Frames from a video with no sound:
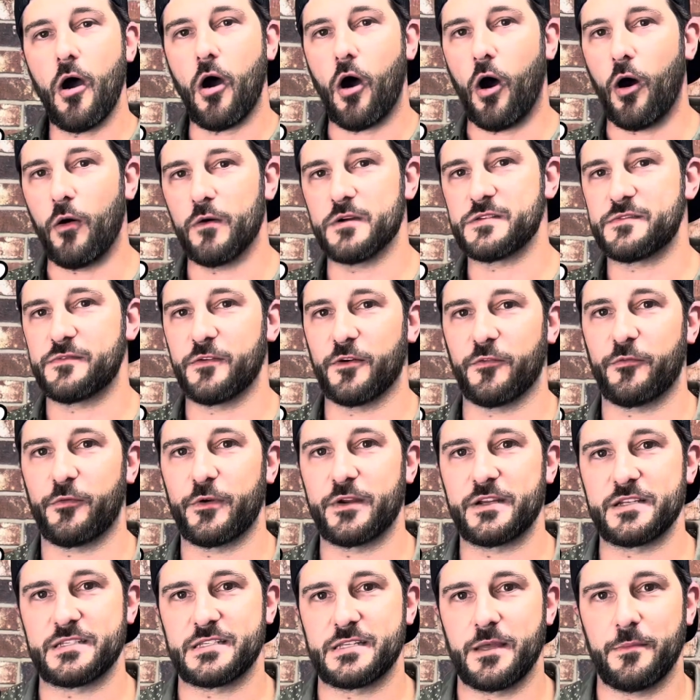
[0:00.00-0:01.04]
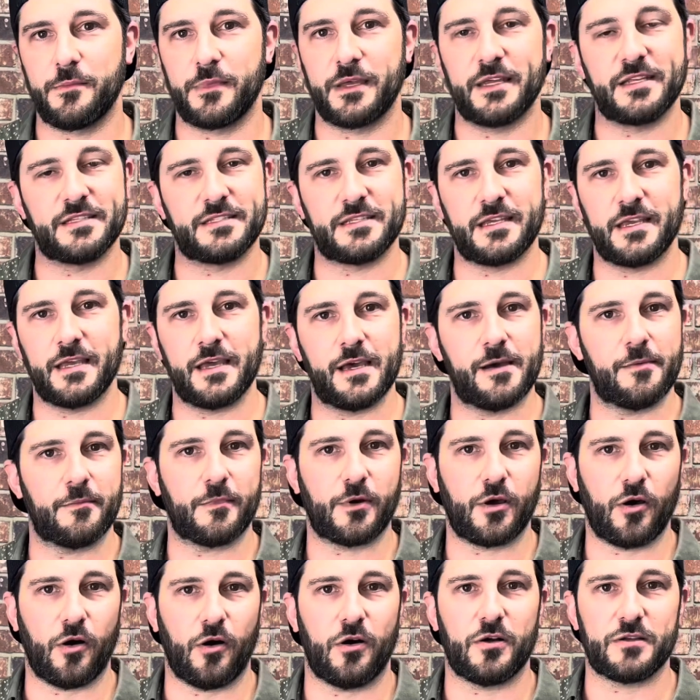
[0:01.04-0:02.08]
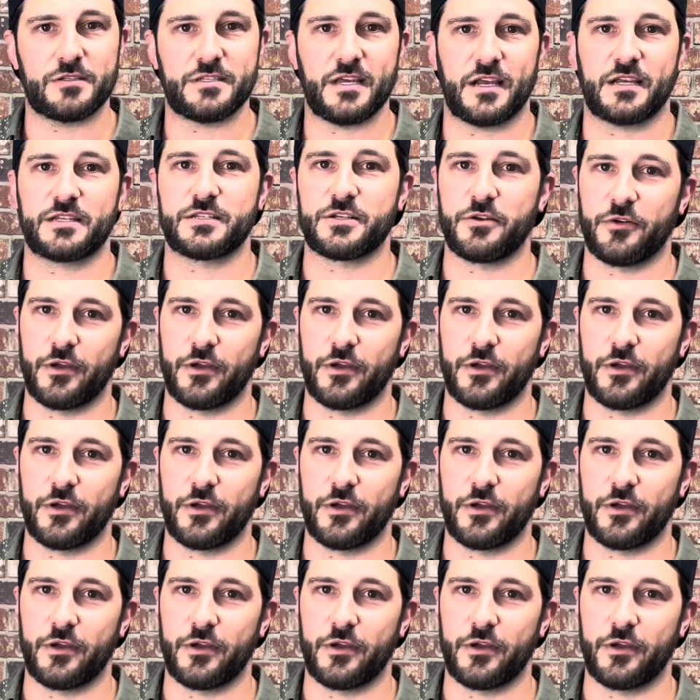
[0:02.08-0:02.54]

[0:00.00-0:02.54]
Always feel free to send me a DM, call, text,